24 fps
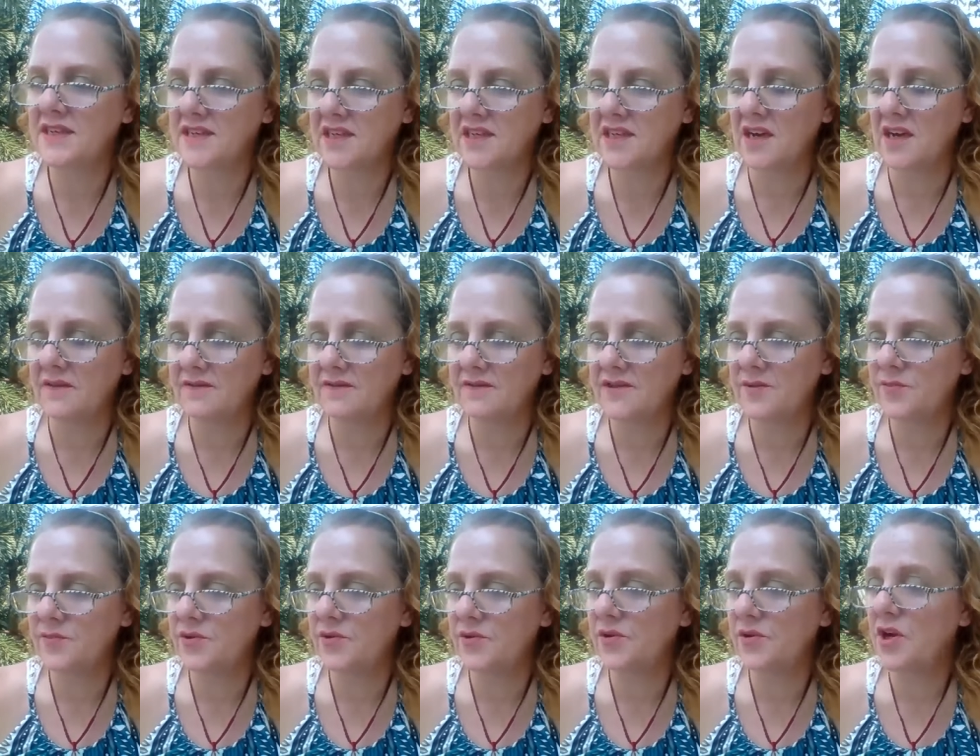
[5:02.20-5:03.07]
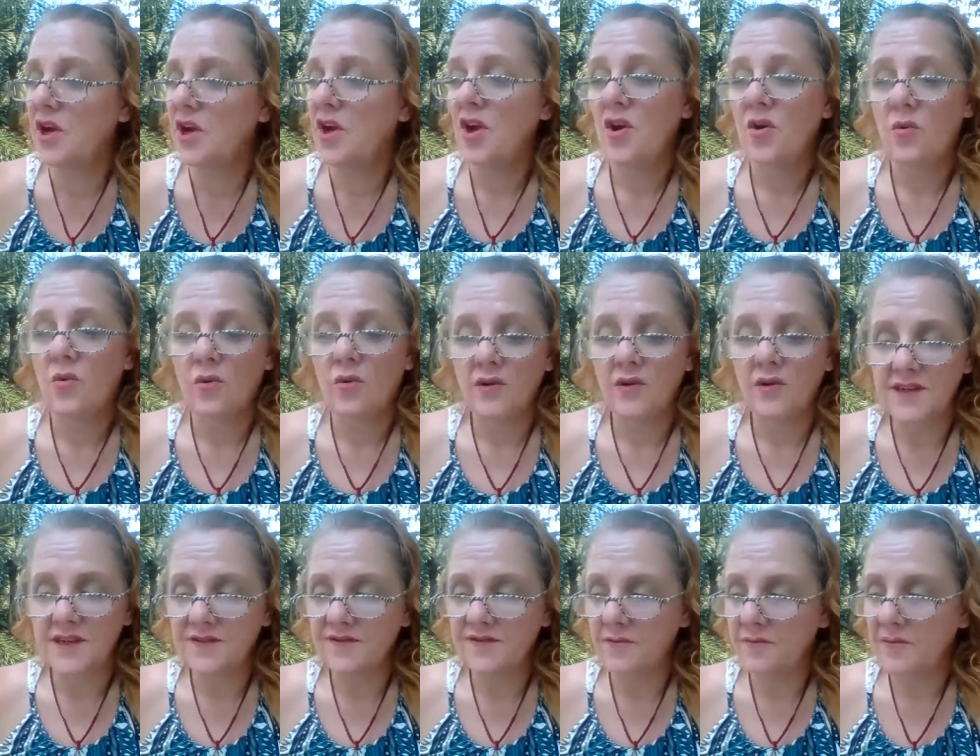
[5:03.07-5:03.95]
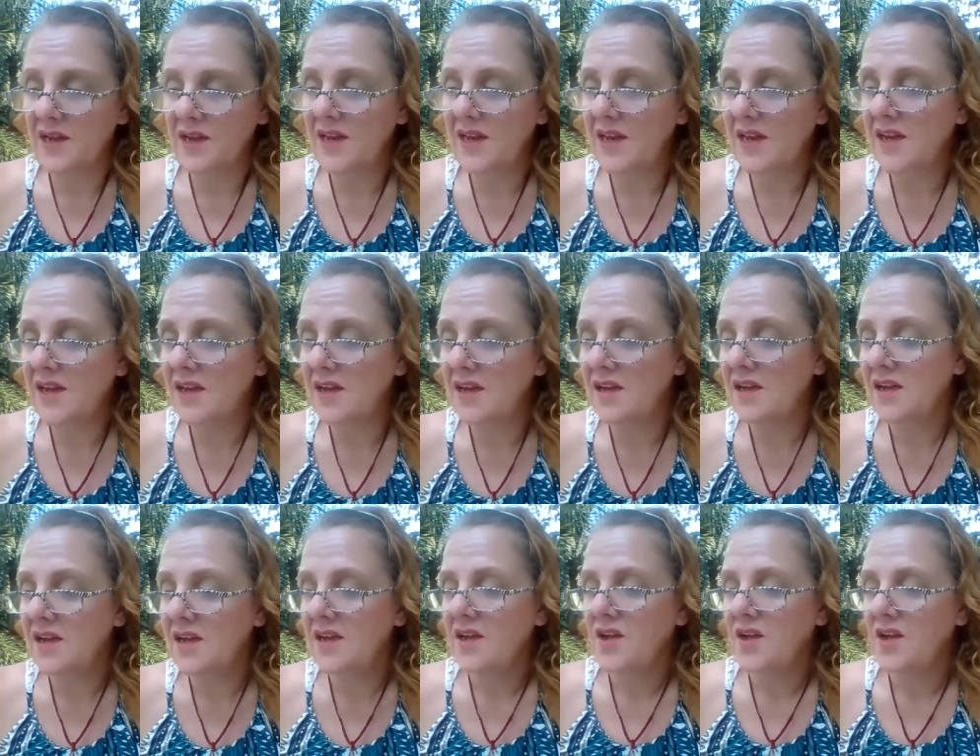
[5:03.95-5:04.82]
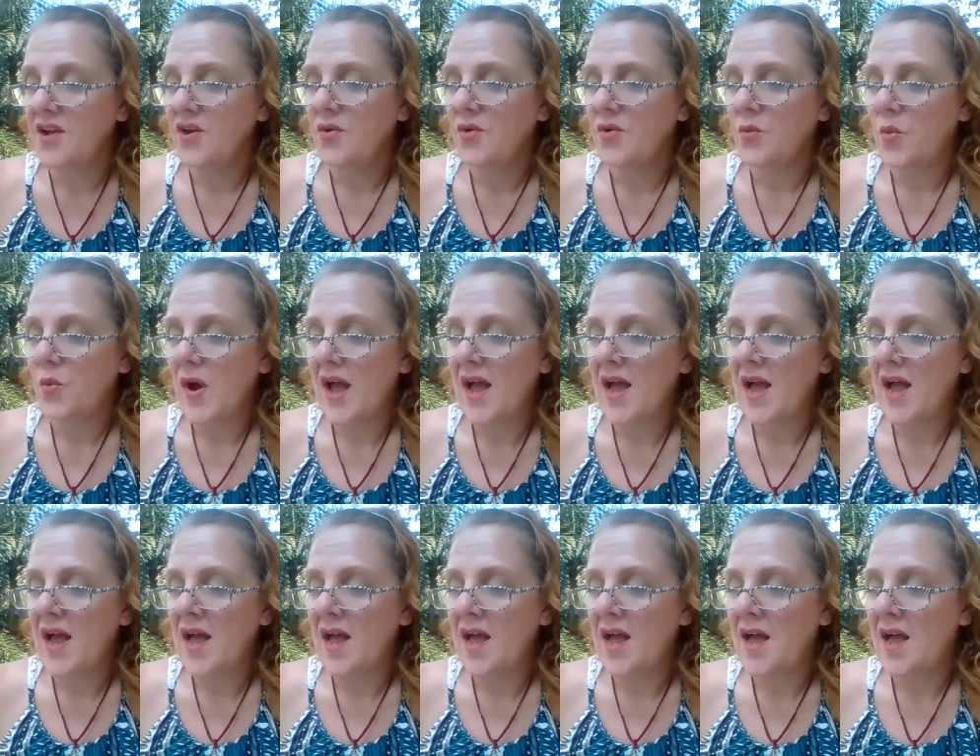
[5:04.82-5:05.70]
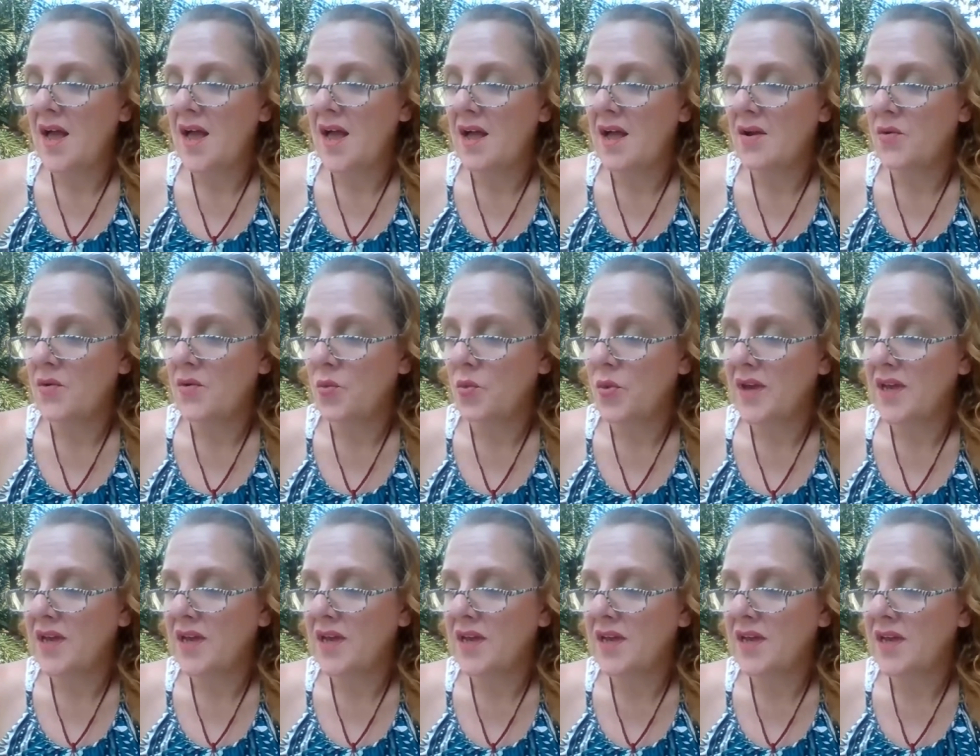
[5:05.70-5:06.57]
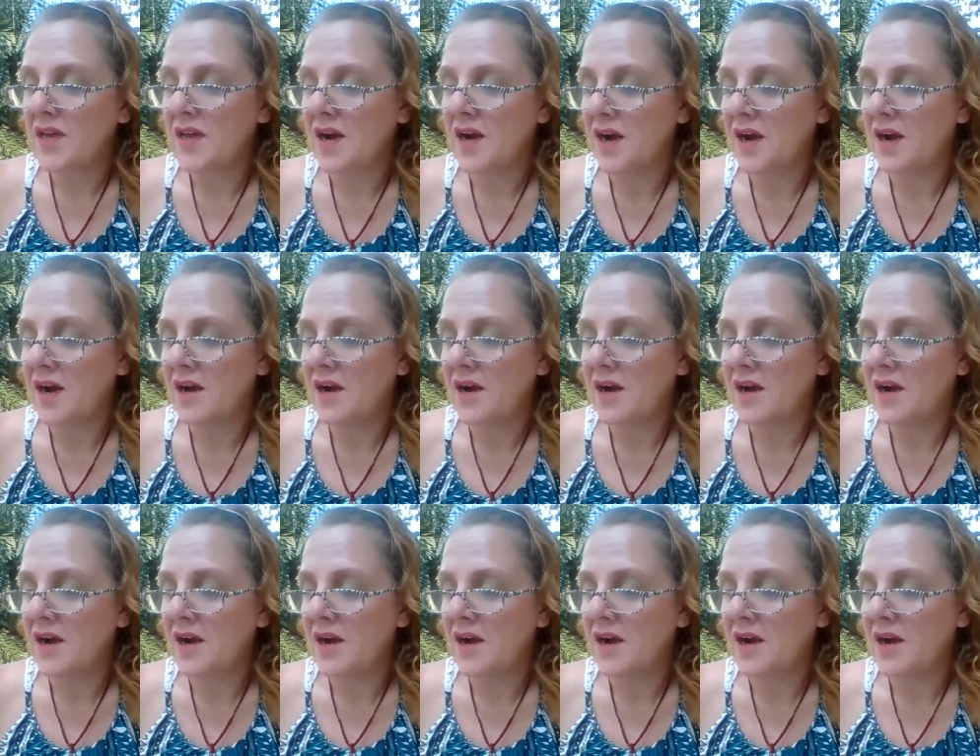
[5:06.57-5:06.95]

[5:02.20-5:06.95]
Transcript: is comfortable, what is familiar, where we